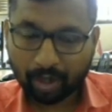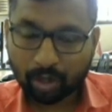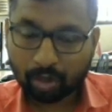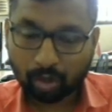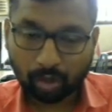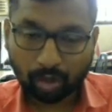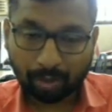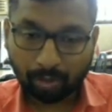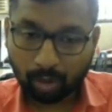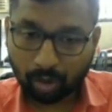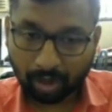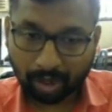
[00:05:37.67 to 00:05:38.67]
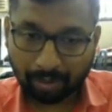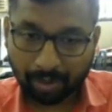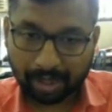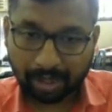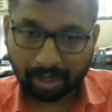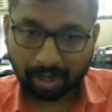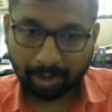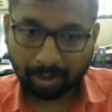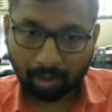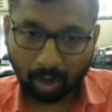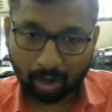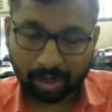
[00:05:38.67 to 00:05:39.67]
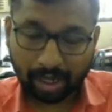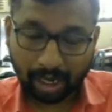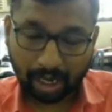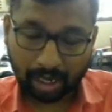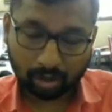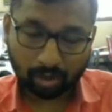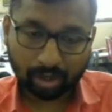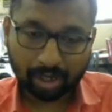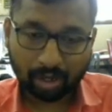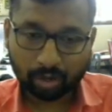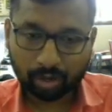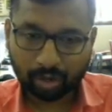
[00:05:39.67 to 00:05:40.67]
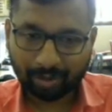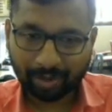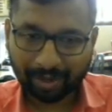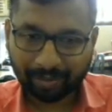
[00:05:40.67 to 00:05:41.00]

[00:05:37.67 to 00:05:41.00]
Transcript: So you can put your comments in comment box and ask your doubts to me.